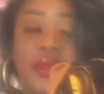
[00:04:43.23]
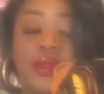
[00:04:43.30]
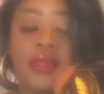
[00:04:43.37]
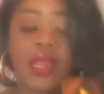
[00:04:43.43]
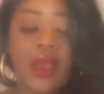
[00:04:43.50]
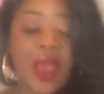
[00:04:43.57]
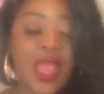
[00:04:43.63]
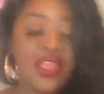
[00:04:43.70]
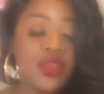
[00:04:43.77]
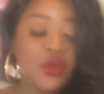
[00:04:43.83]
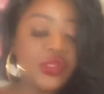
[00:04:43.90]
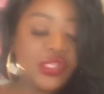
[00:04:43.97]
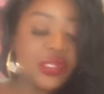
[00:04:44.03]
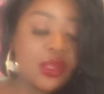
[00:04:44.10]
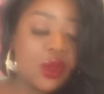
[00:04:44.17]
Now, I
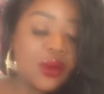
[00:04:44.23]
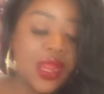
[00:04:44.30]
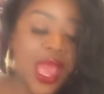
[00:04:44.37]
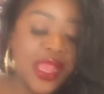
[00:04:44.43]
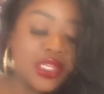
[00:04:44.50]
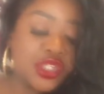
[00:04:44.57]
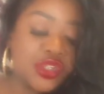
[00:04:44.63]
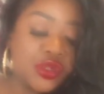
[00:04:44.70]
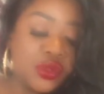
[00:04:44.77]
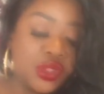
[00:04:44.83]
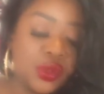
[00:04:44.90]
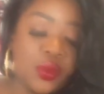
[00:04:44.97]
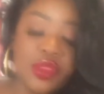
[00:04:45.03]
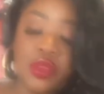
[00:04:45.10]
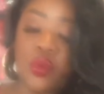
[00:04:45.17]
usually don't like
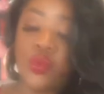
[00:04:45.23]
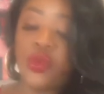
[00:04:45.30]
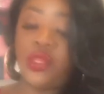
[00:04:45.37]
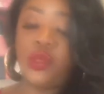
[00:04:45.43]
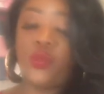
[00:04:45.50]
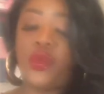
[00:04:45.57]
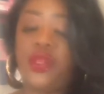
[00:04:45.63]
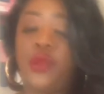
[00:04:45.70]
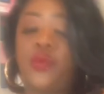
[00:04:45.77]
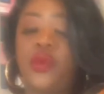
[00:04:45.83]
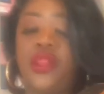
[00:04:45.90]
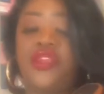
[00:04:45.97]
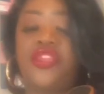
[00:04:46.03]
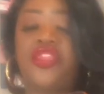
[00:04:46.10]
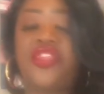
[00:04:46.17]
shoes with the really, really,
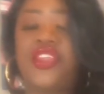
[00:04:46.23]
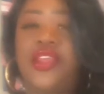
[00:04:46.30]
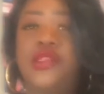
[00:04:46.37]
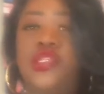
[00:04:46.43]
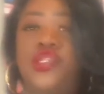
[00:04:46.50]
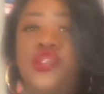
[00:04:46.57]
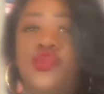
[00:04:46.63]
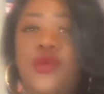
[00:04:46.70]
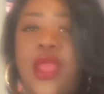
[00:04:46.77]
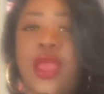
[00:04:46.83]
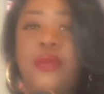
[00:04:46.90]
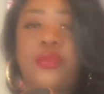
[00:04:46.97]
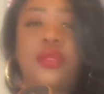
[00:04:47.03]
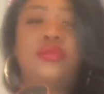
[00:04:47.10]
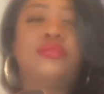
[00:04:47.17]
really thin
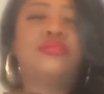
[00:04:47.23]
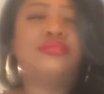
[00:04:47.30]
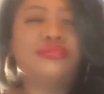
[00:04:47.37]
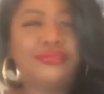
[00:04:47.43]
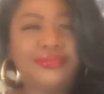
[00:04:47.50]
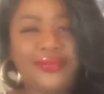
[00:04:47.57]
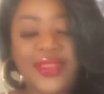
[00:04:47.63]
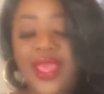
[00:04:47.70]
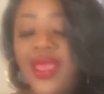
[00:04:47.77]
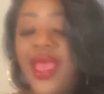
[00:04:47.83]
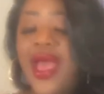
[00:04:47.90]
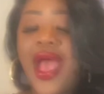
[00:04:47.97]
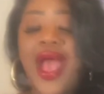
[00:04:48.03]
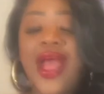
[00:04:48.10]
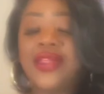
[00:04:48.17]
strap.
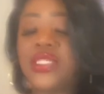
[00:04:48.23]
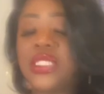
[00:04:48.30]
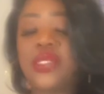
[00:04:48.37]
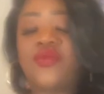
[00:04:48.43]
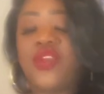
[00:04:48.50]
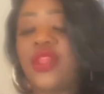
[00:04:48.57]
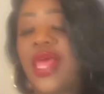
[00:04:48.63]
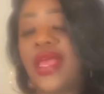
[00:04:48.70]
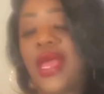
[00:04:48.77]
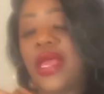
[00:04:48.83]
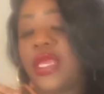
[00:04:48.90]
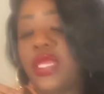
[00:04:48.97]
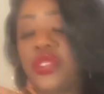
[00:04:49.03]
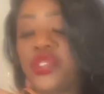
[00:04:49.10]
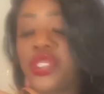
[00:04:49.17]
I just feel like
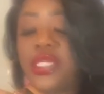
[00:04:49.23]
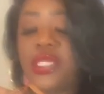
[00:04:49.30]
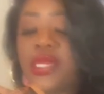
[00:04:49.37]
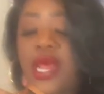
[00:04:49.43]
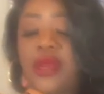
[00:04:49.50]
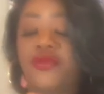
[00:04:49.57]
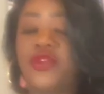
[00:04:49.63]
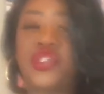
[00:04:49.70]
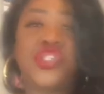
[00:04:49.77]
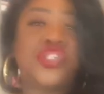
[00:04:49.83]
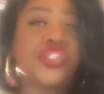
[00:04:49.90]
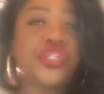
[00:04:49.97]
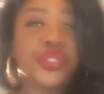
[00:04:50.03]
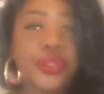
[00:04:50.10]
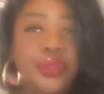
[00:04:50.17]
I get cheated out of a
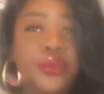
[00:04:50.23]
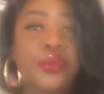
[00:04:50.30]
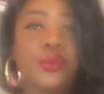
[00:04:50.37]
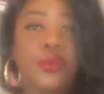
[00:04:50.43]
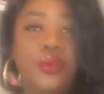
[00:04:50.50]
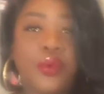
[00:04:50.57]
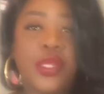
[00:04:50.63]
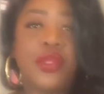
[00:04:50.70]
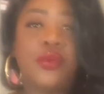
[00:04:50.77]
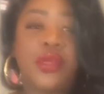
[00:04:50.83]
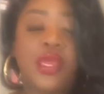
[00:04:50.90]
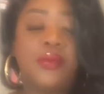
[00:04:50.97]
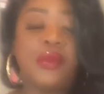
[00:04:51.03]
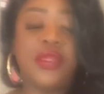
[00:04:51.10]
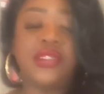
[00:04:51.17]
shoe when you
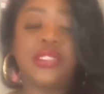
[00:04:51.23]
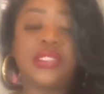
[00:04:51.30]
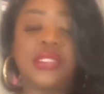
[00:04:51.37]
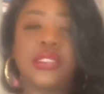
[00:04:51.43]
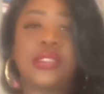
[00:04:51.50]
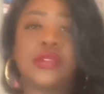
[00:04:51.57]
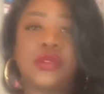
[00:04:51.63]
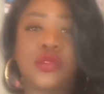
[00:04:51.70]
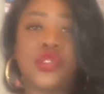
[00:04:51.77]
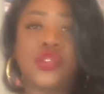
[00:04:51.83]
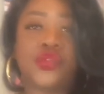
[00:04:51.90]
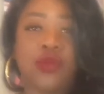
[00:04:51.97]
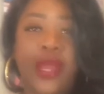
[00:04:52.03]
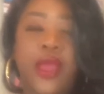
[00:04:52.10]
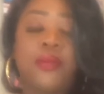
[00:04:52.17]
give me just this little
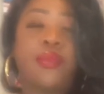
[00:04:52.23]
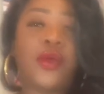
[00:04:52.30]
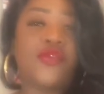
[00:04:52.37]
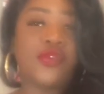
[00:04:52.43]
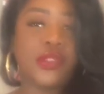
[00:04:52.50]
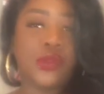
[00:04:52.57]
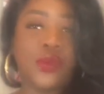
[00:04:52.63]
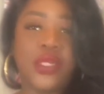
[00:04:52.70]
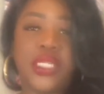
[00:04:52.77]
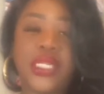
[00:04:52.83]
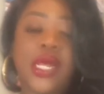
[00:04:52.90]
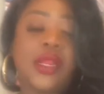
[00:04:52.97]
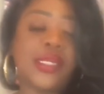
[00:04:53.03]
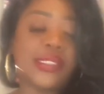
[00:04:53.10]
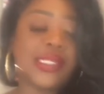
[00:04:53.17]
strap. But for
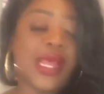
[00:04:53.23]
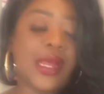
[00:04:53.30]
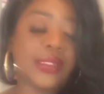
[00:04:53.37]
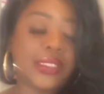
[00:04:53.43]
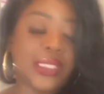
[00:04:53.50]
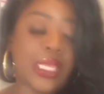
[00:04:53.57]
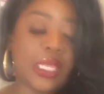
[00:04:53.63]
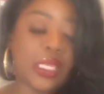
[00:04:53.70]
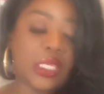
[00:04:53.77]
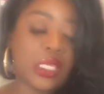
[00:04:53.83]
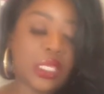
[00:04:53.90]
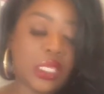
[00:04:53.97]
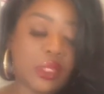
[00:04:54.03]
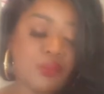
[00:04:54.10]
$20, I'll take it.